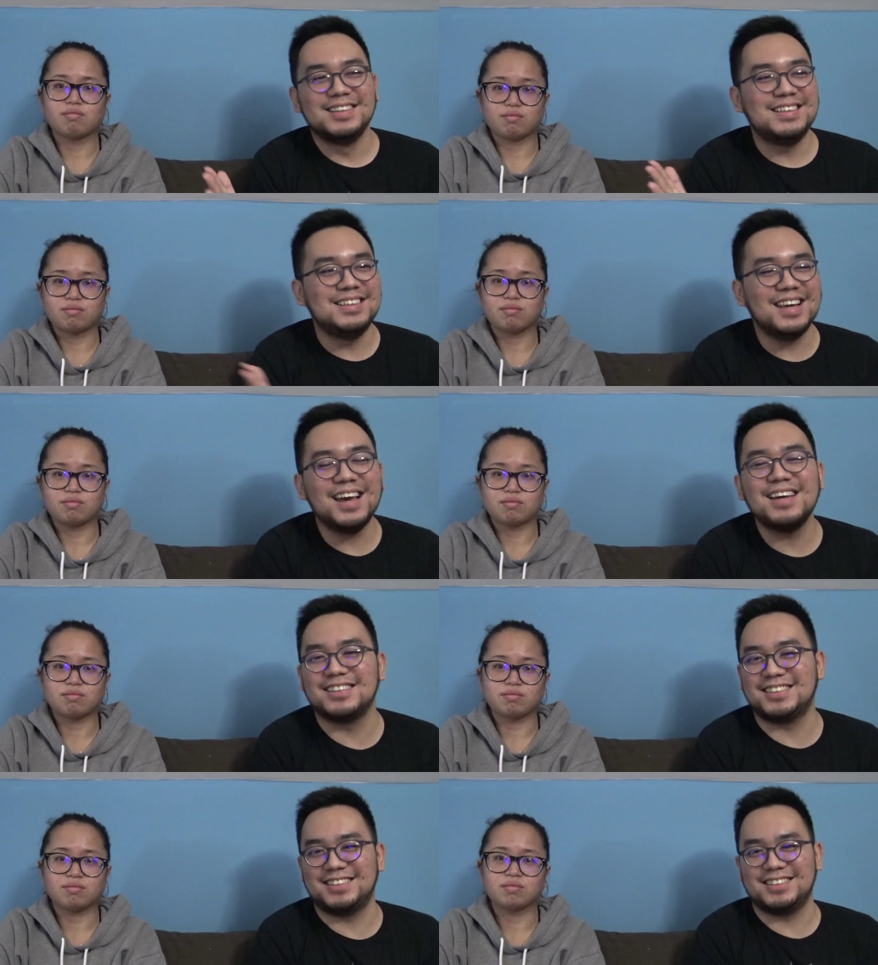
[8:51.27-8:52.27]

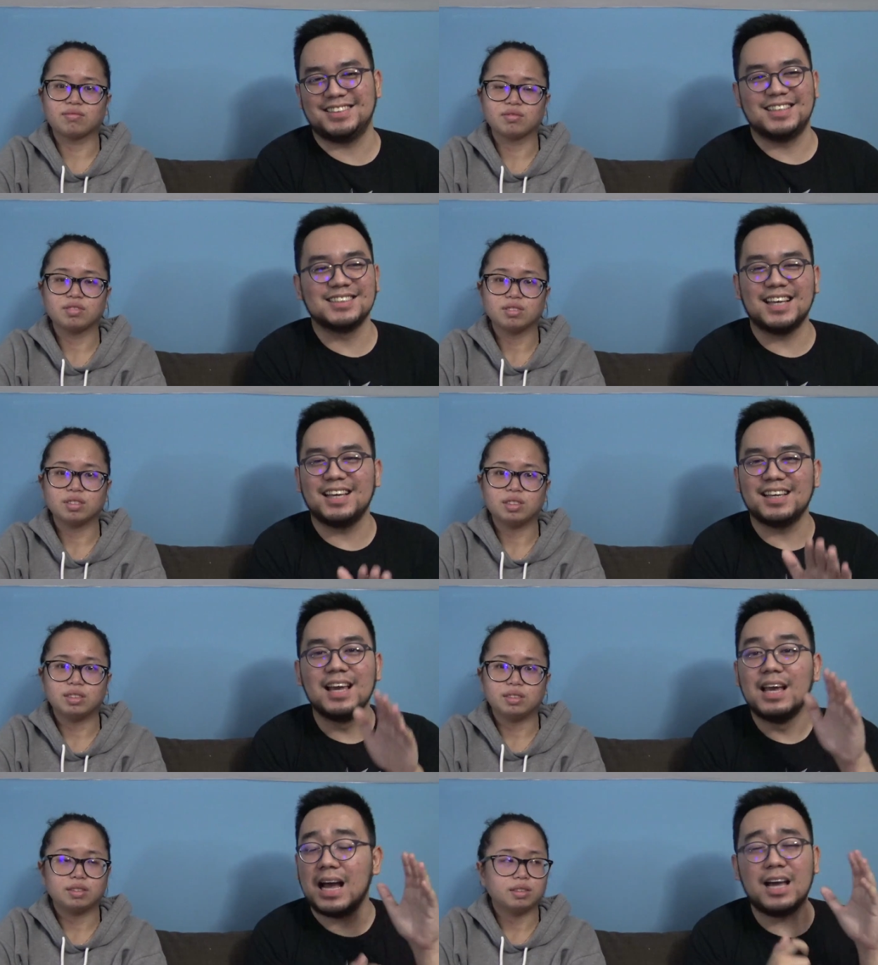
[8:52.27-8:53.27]
Speaker 1: Yes. Because, like,
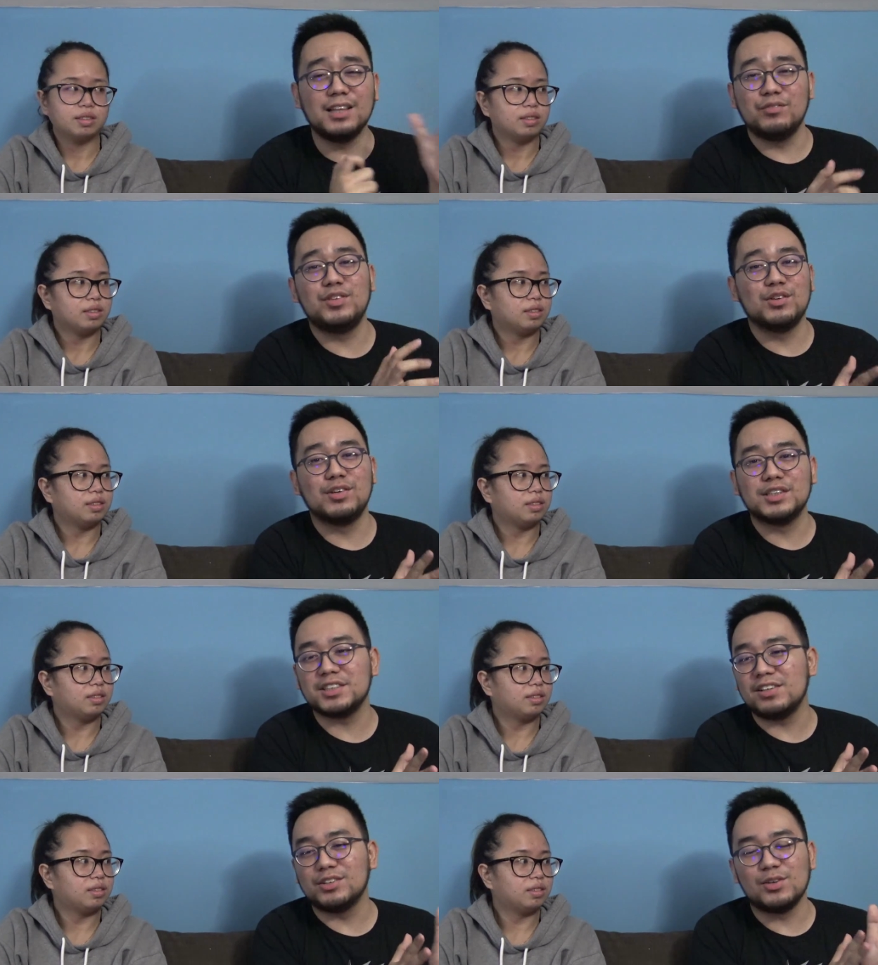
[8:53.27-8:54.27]
I love the
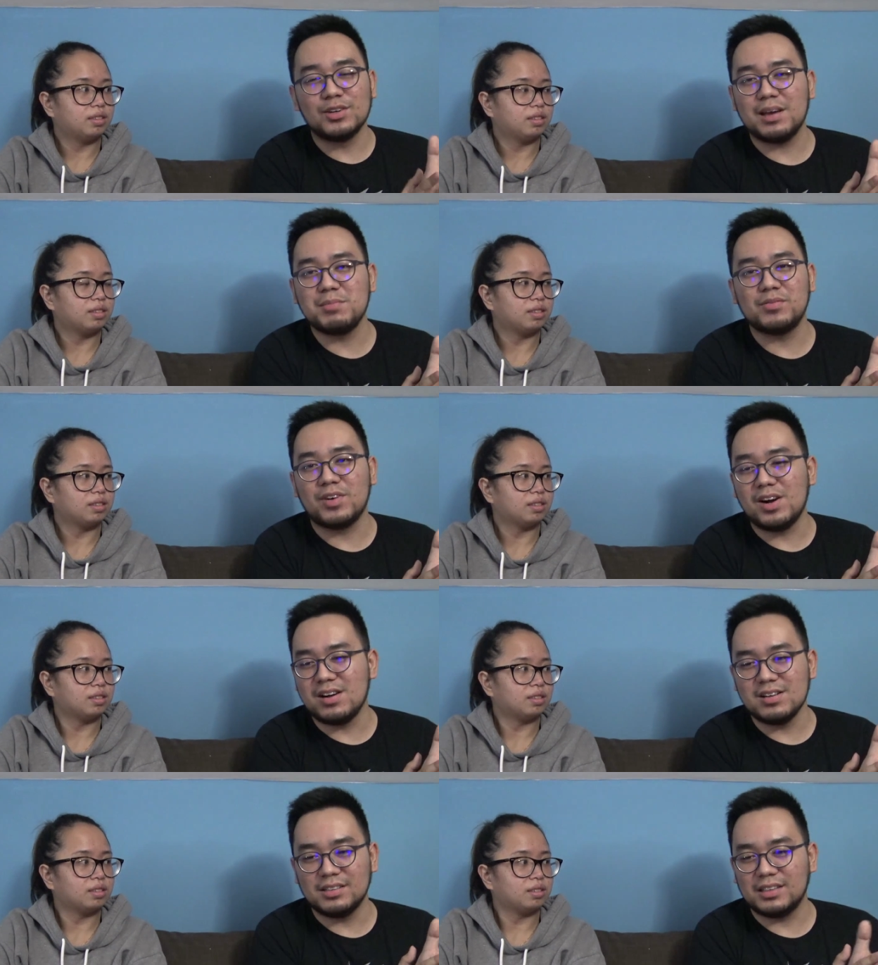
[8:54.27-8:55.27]
original, don't get me
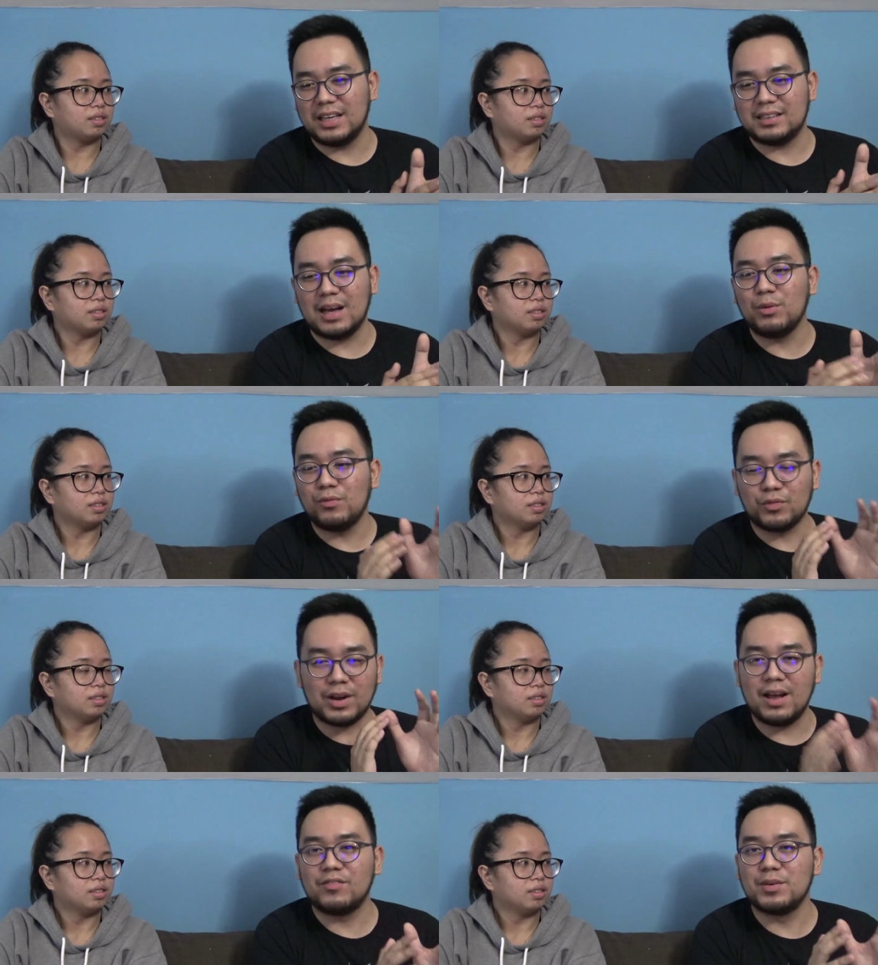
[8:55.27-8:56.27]
wrong. Like, that will
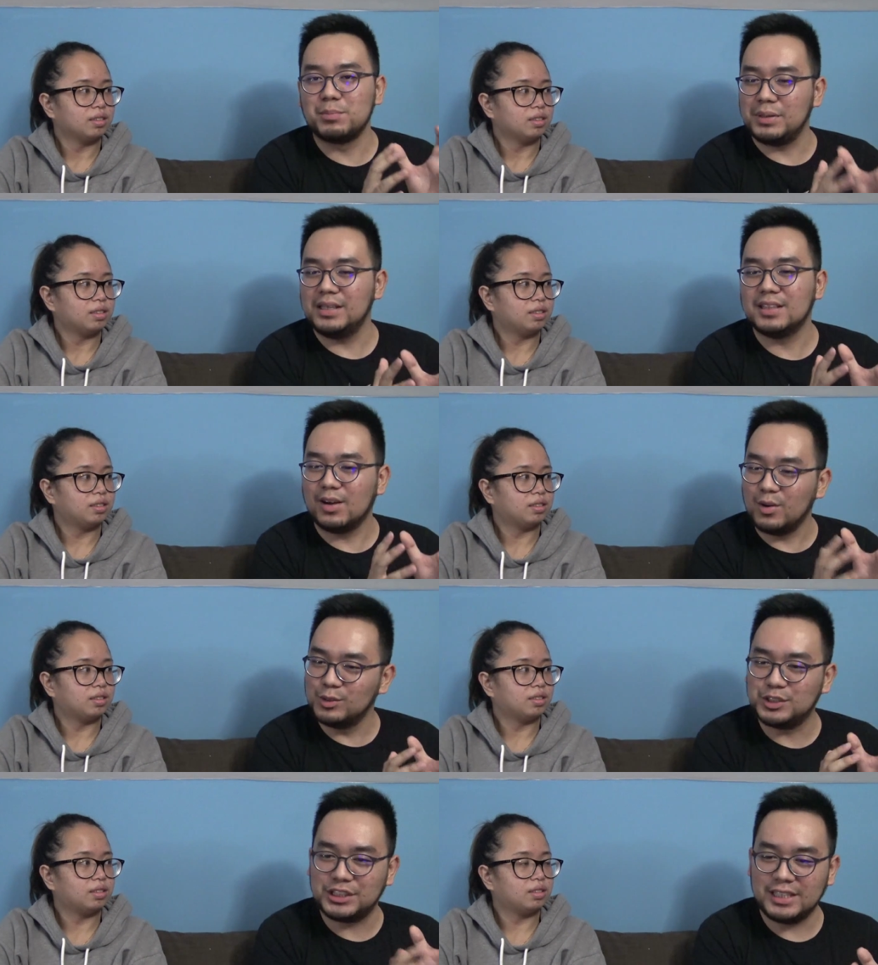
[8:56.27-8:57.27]
forever be the
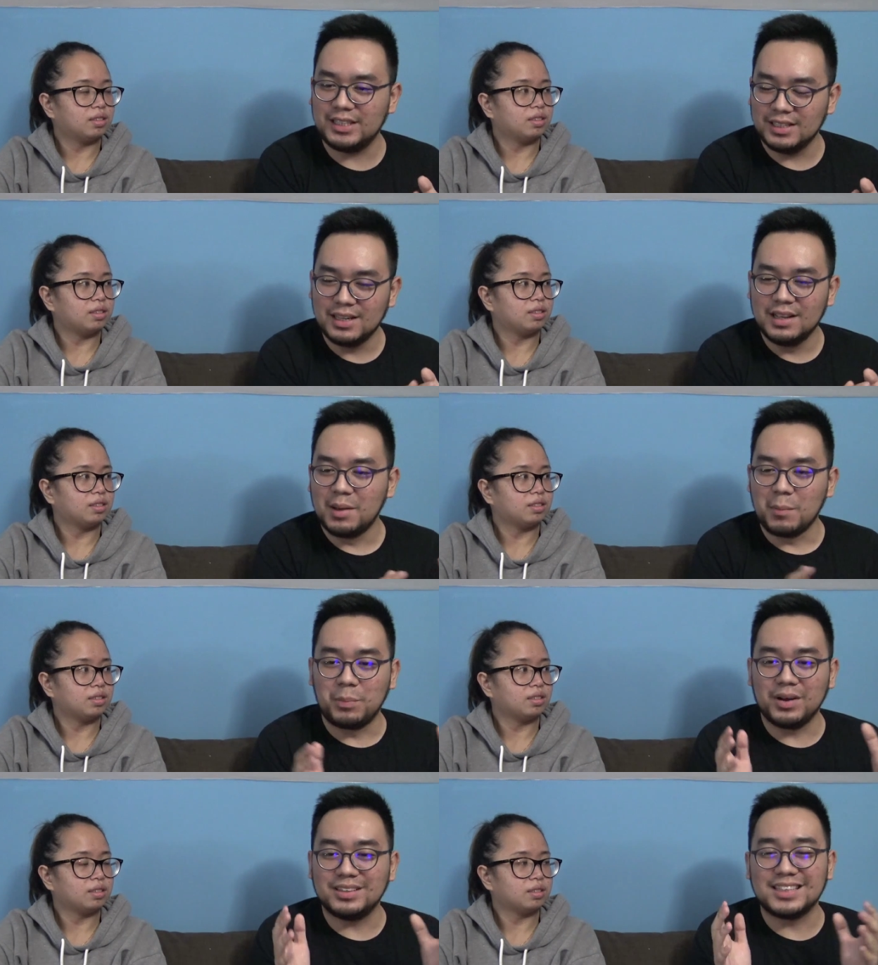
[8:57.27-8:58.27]
OG
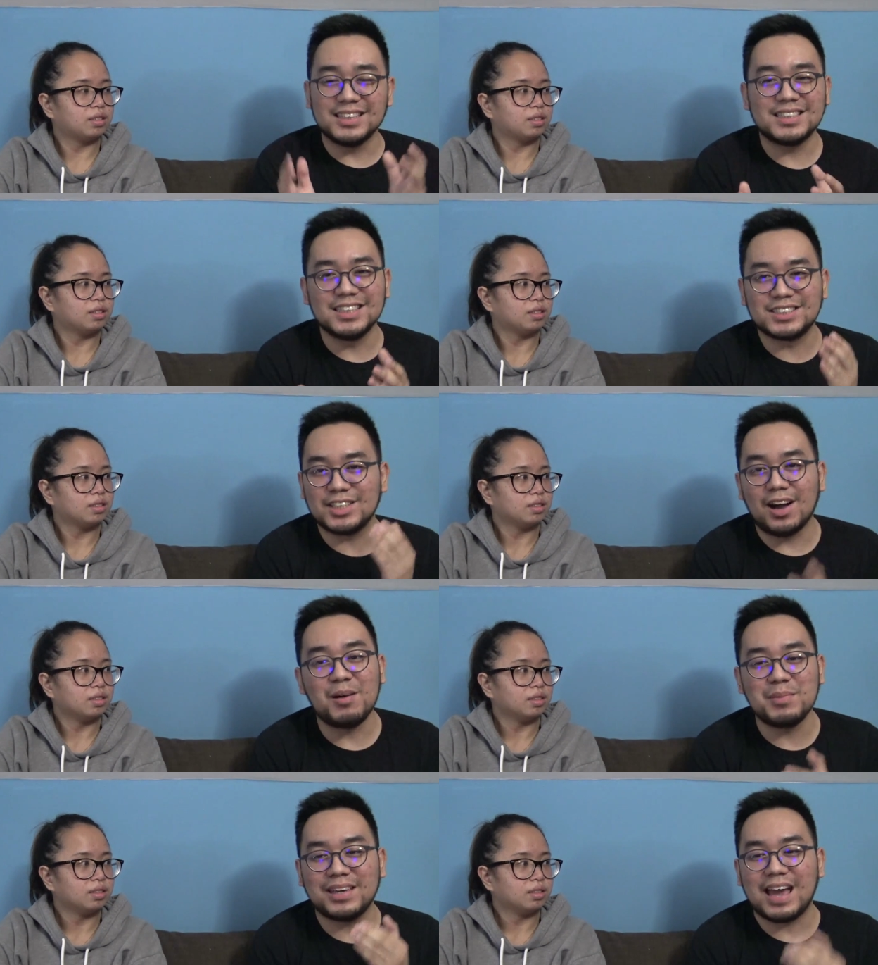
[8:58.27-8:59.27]
but this is
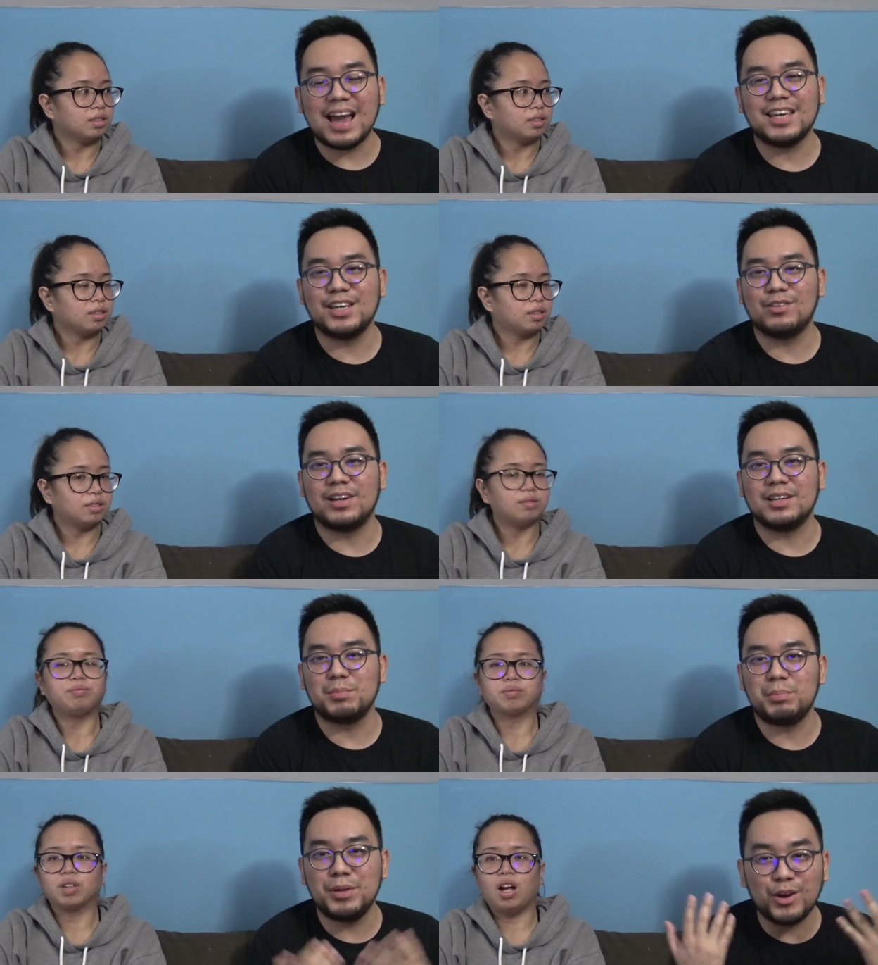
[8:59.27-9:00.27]
comic accurate,
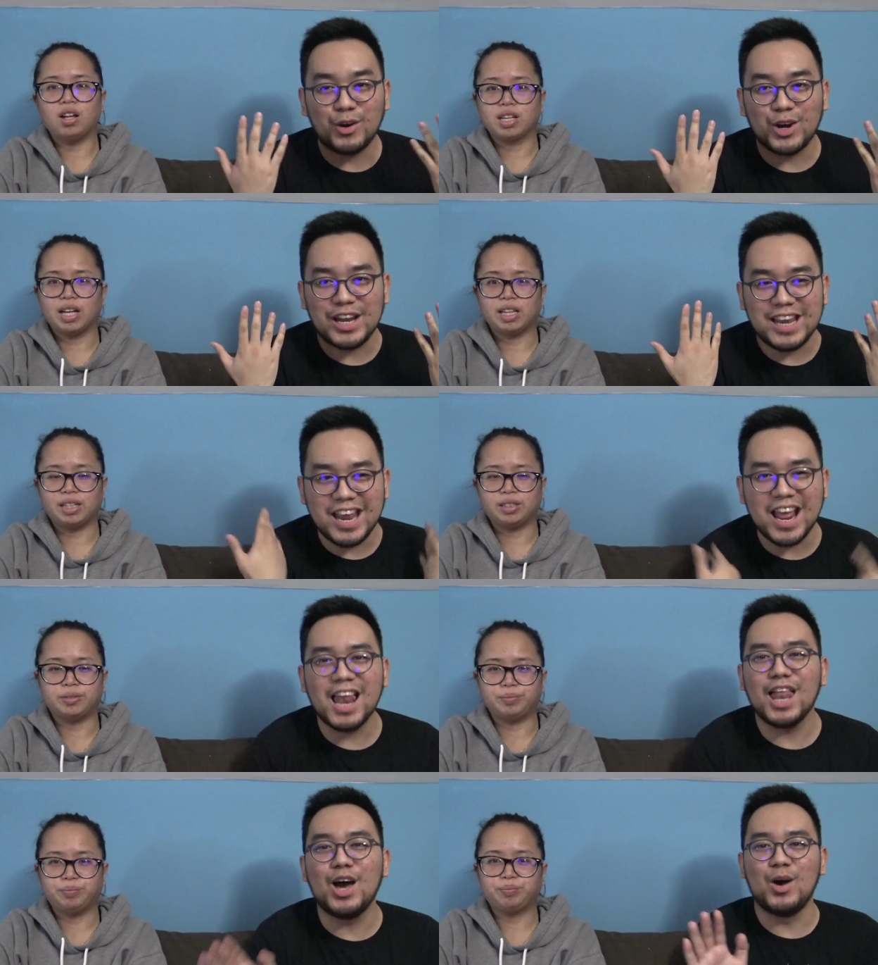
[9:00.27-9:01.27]
pure oh, yellow.
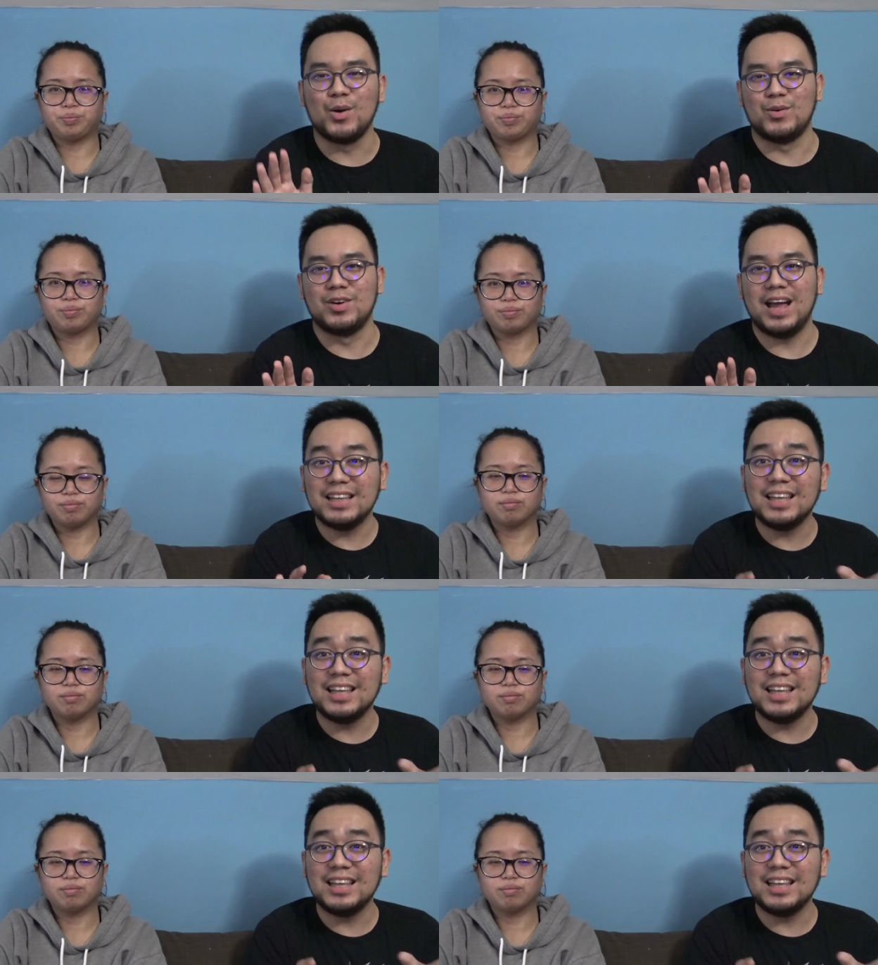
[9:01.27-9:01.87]
yellow. and